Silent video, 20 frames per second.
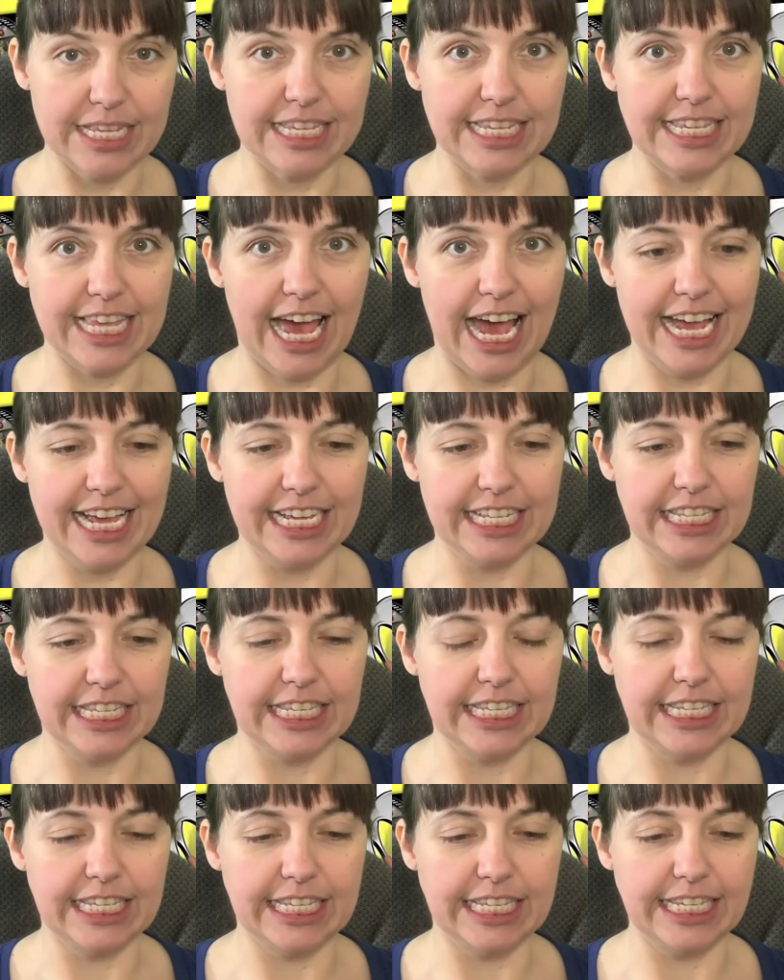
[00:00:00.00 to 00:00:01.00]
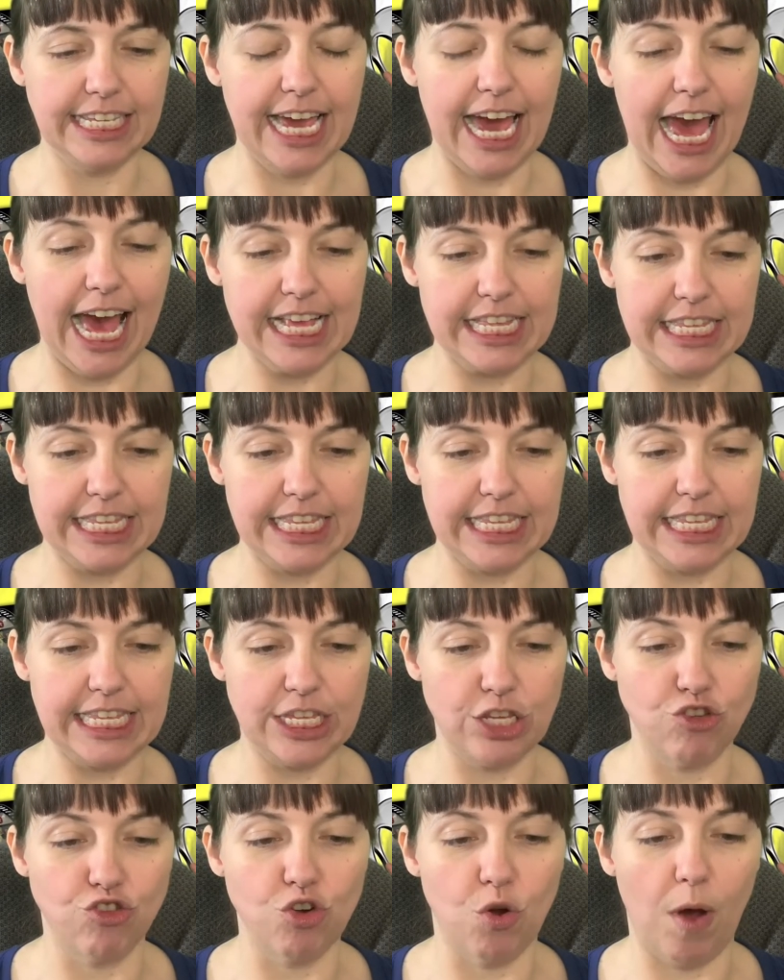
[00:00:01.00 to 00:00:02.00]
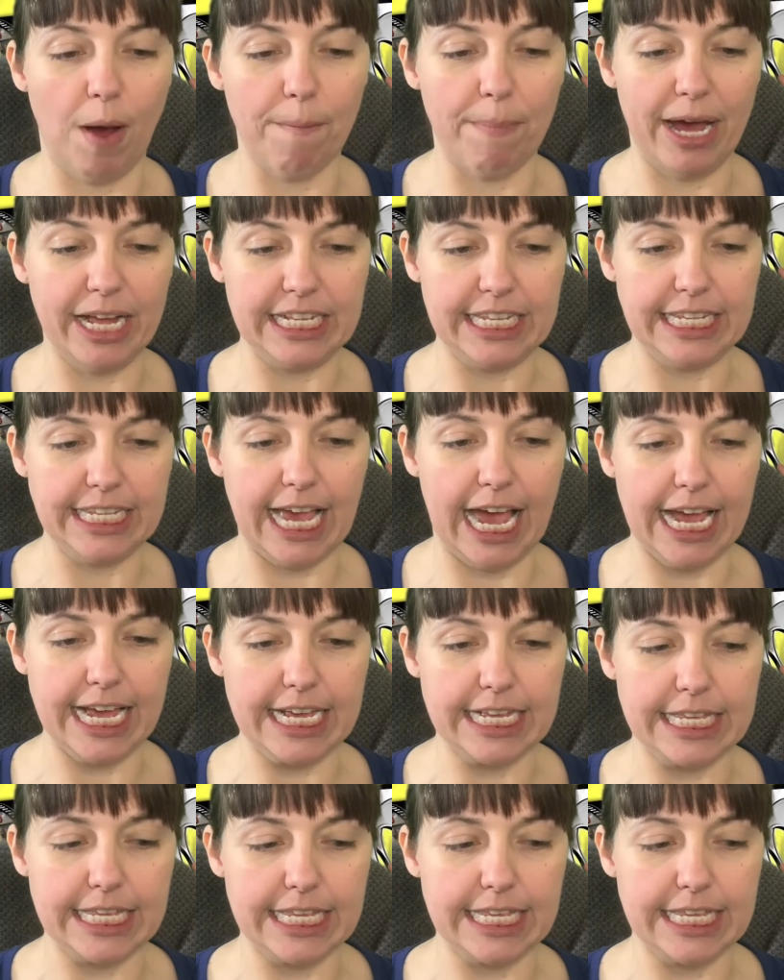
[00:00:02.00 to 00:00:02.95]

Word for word: Science. Yes, you know I'm about science.